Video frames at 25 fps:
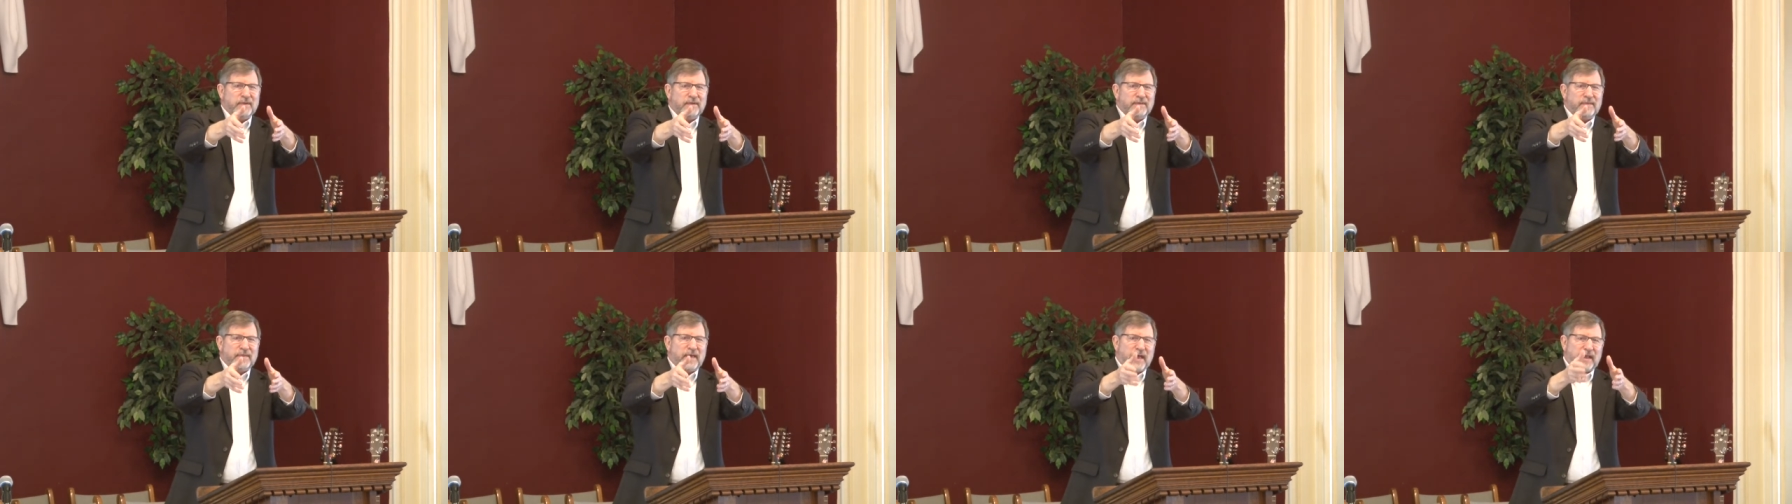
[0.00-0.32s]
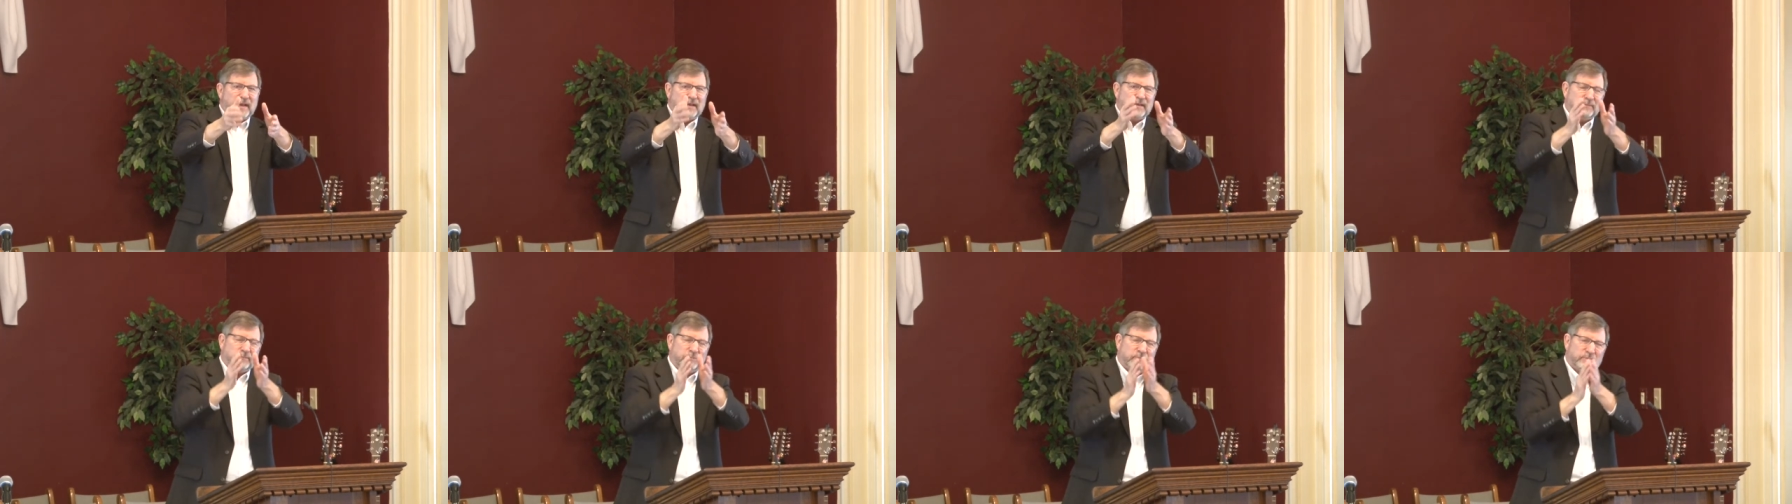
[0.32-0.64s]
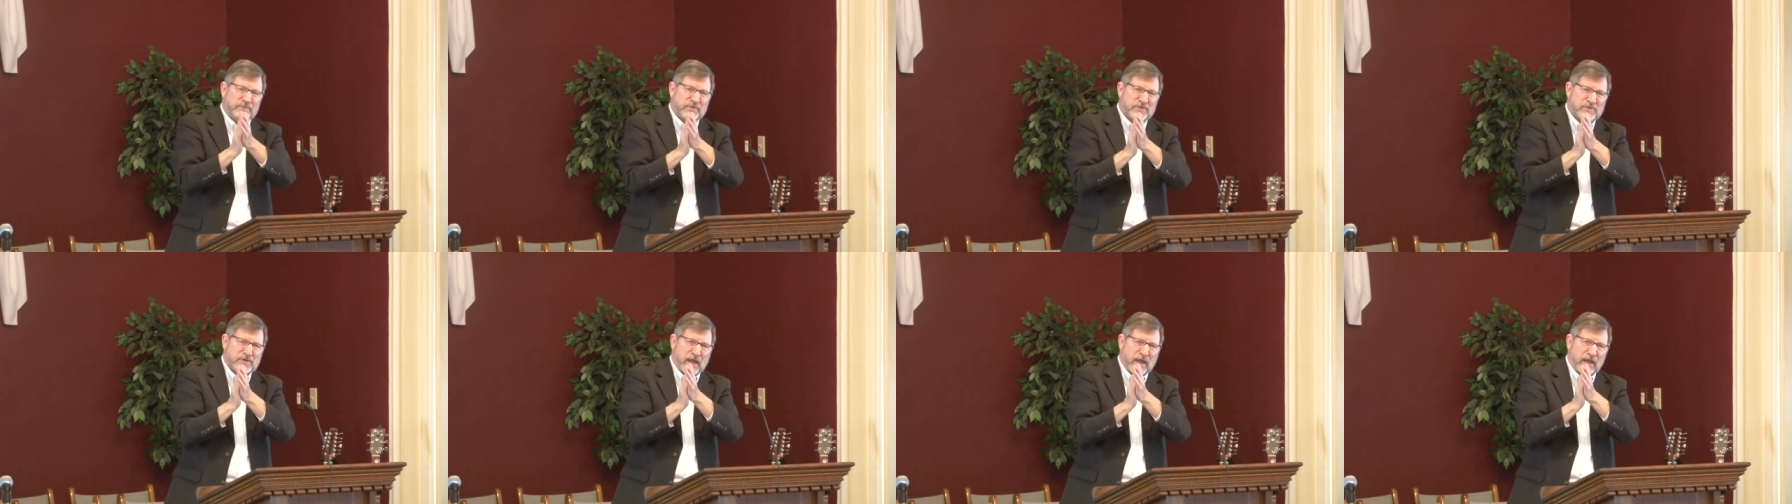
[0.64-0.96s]
that
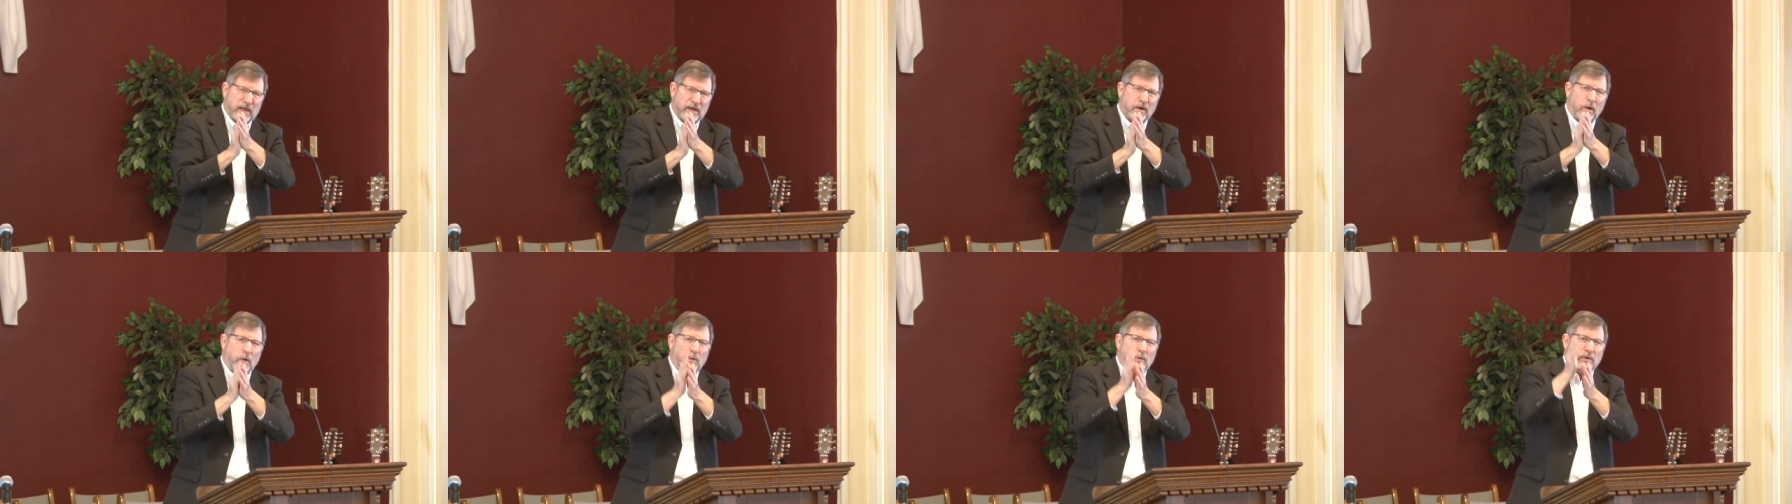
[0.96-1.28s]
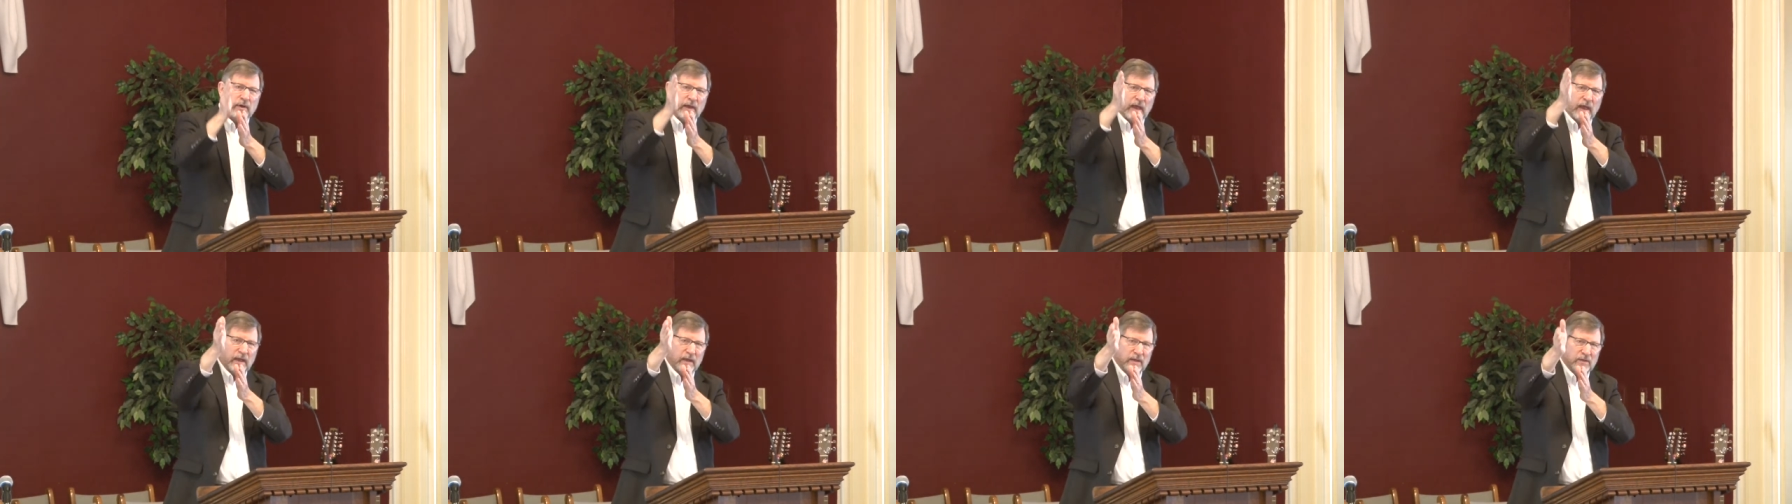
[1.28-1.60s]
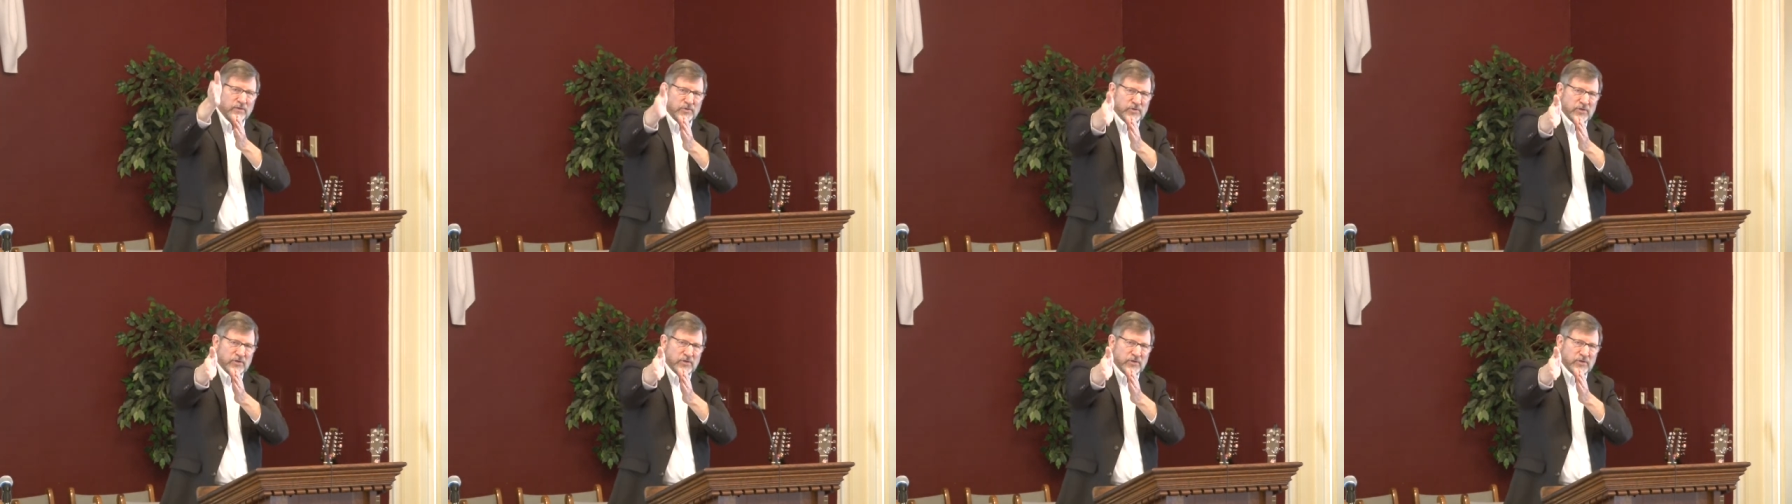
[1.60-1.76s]
said, okay,